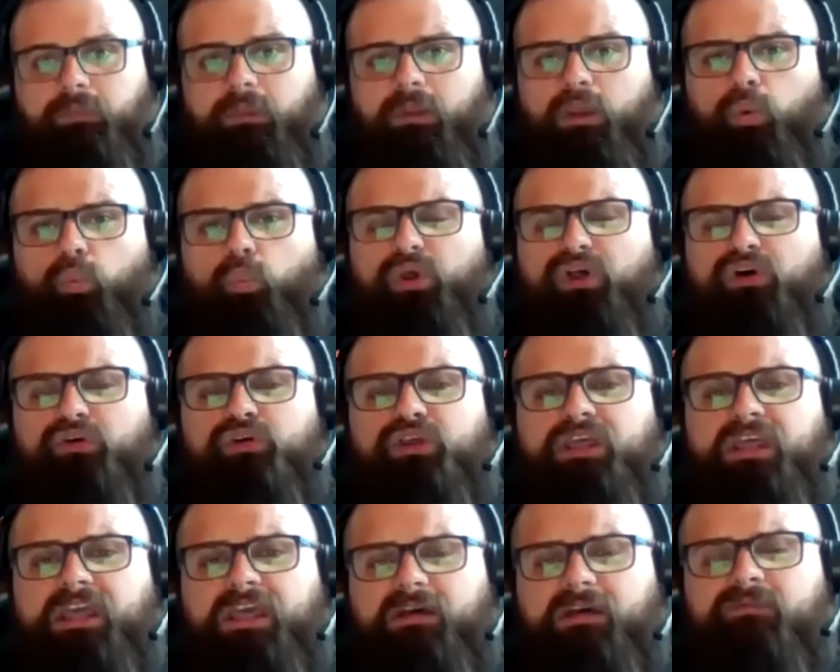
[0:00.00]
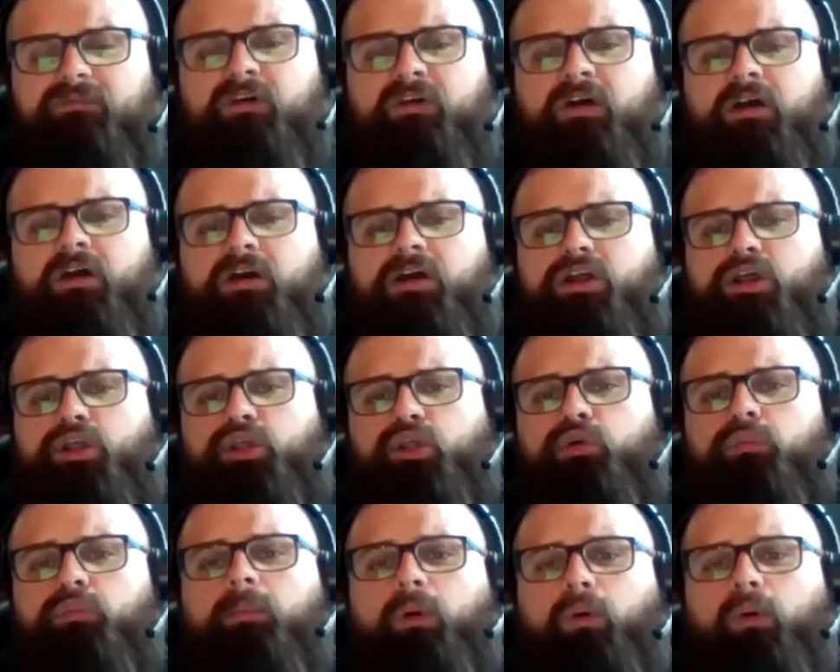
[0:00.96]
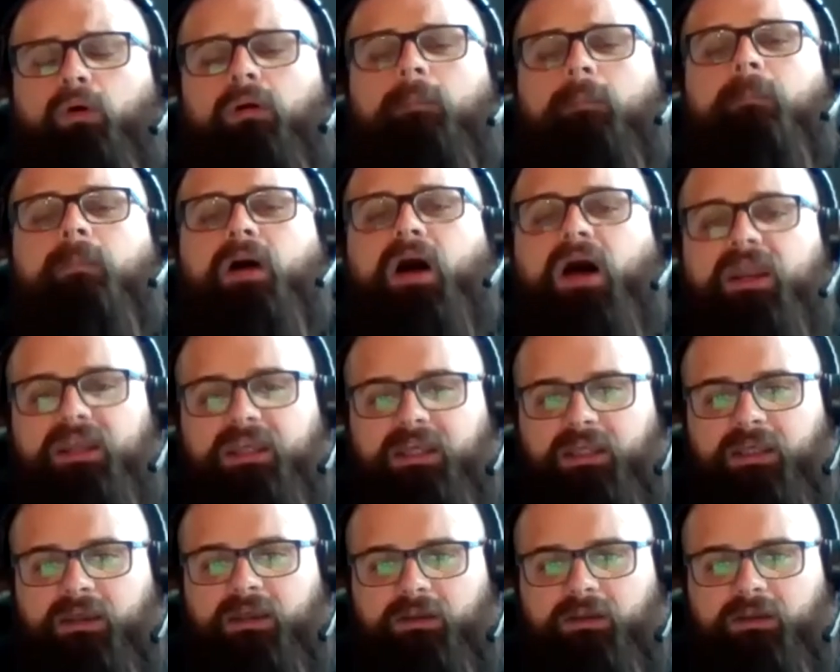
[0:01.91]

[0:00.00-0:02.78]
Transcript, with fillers: will give you more money